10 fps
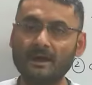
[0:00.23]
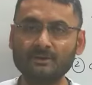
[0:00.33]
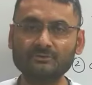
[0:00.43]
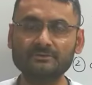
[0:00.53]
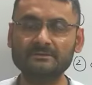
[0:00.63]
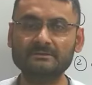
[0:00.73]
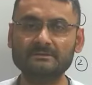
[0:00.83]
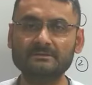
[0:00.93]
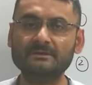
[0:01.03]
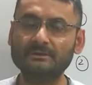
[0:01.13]
Hello students,
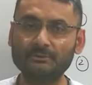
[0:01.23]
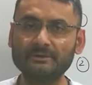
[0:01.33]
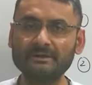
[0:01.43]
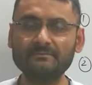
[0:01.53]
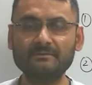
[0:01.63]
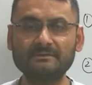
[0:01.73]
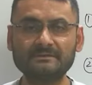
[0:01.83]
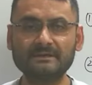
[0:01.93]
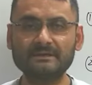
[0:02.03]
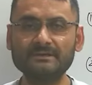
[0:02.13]
today we will
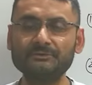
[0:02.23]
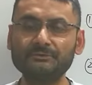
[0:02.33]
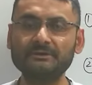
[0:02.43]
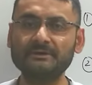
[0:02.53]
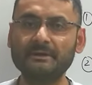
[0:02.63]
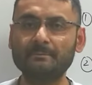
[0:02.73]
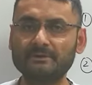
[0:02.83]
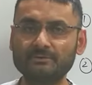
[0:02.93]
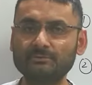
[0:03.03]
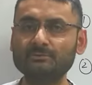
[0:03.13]
study unit
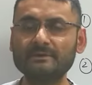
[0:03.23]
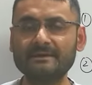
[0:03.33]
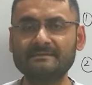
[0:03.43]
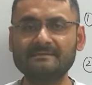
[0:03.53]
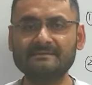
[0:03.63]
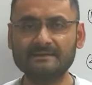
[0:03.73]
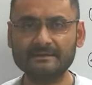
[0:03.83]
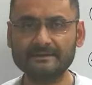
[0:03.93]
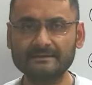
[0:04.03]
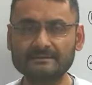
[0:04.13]
number 2 AC
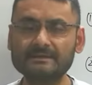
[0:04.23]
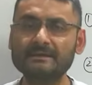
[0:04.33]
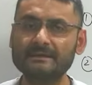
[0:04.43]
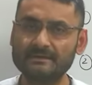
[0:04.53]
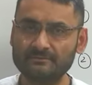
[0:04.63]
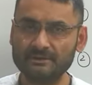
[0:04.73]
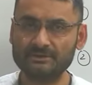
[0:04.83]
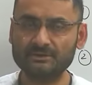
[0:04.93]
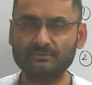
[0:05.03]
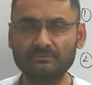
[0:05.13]
circuits, in
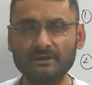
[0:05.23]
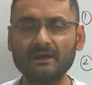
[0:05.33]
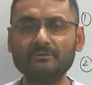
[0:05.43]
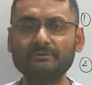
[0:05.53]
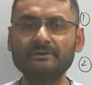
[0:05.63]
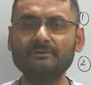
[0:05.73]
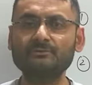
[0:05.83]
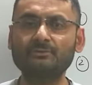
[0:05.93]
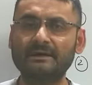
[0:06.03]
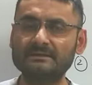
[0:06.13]
which we are going
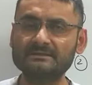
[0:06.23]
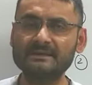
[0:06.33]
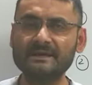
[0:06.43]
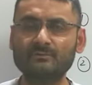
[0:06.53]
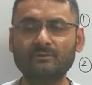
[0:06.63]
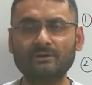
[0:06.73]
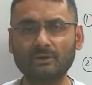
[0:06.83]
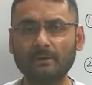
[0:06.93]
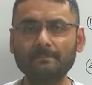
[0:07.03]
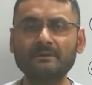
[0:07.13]
to understand one
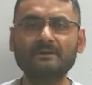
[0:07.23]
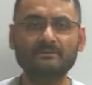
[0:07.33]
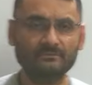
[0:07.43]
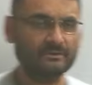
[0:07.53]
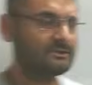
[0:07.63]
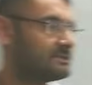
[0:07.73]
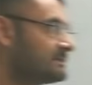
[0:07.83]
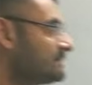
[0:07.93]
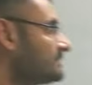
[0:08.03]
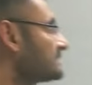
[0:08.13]
topic, which
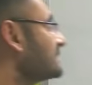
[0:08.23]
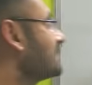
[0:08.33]
is